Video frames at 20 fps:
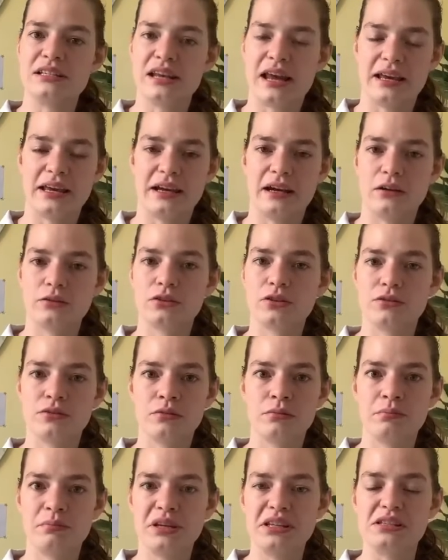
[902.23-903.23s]
taking out the
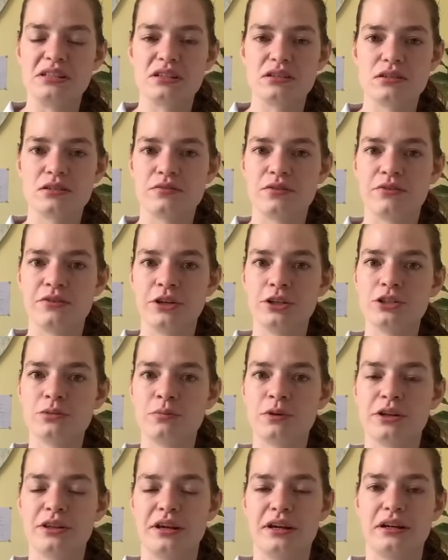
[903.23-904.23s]
pieces of the
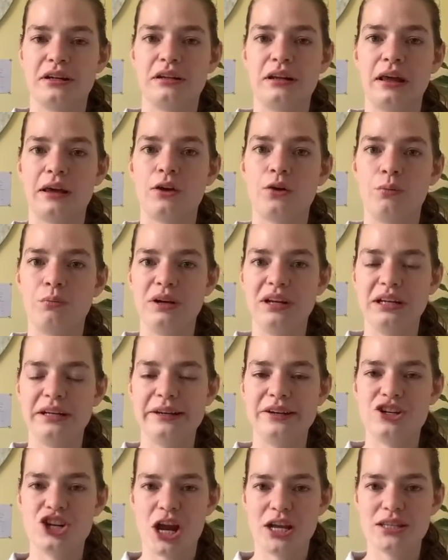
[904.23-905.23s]
vertebra that had like completely
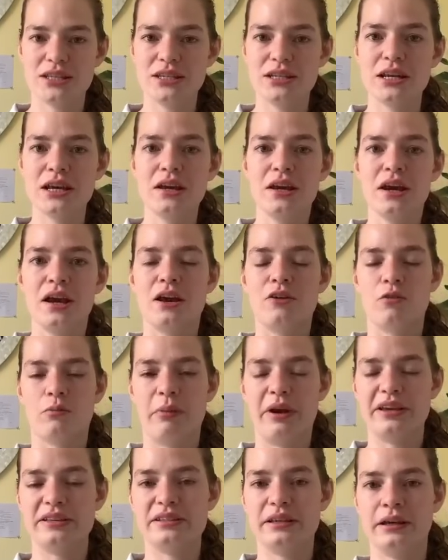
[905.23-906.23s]
shattered and
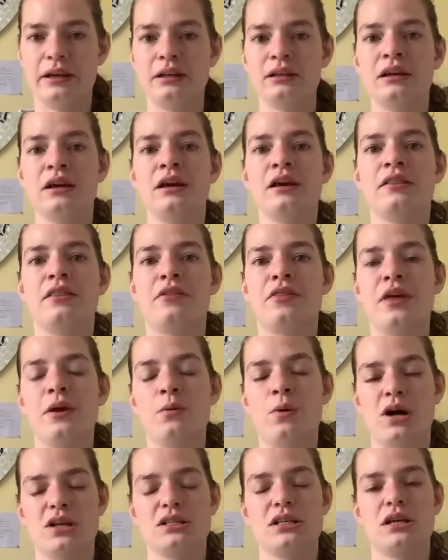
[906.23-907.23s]
replacing it, that there
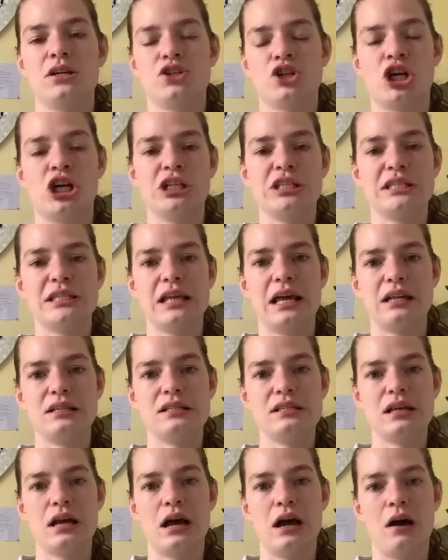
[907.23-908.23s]
was a chance
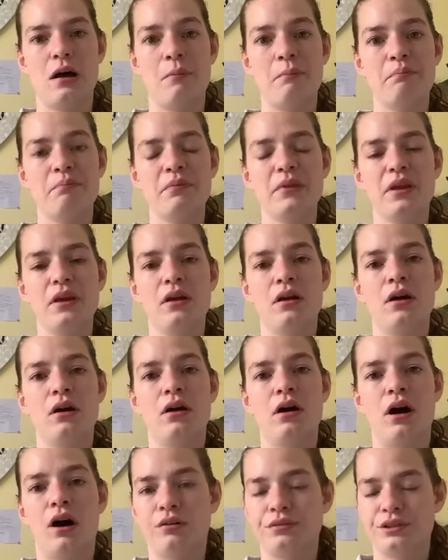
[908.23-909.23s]
that
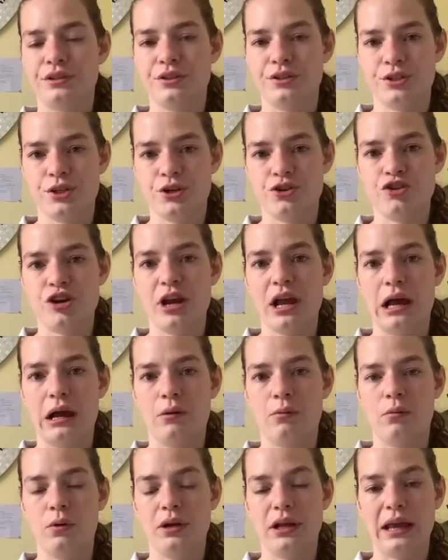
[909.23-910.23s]
after the surgery I
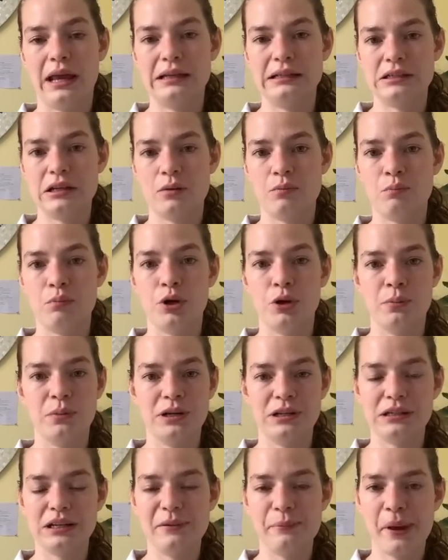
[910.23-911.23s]
would end up
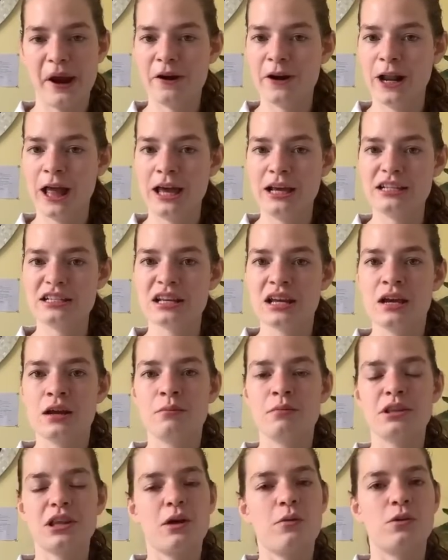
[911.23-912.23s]
permanently paralyzed,
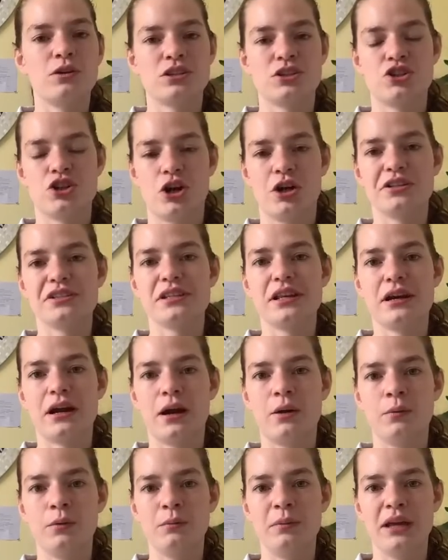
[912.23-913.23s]
but there was a chance that
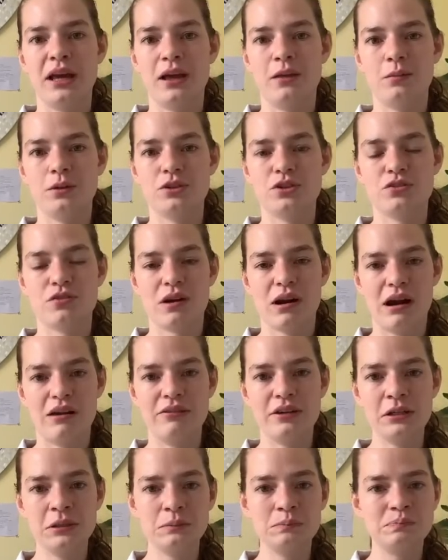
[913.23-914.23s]
I would be able to recover.
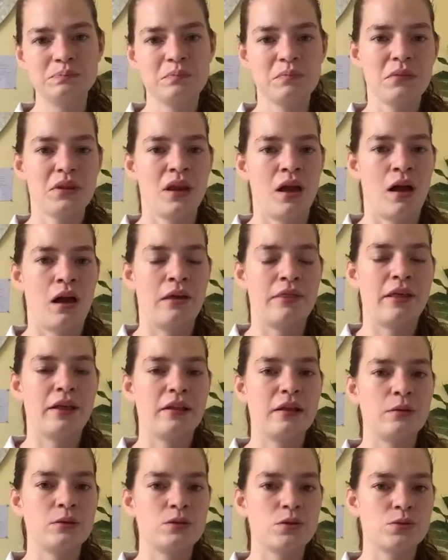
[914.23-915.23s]
I think
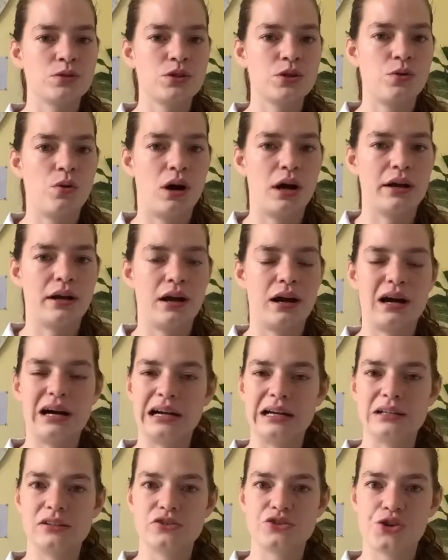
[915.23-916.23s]
there was also quite a
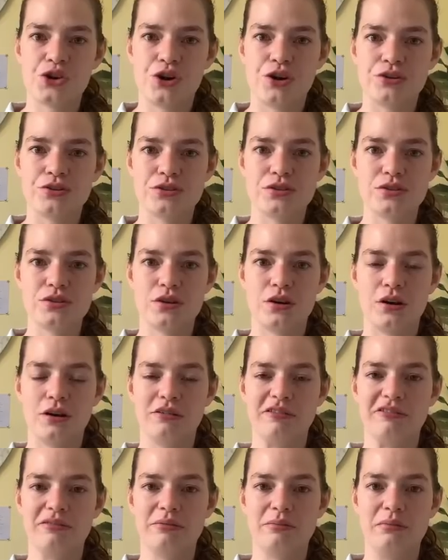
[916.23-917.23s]
high chance
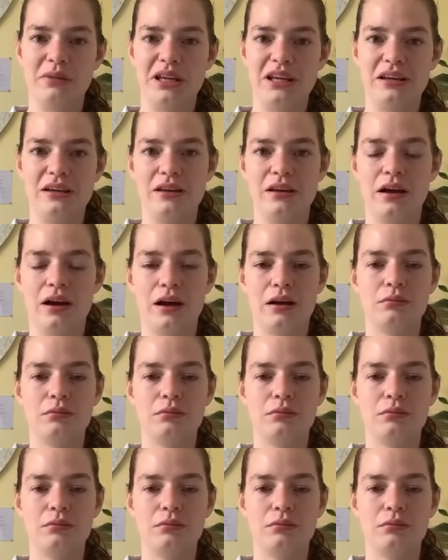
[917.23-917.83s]
of me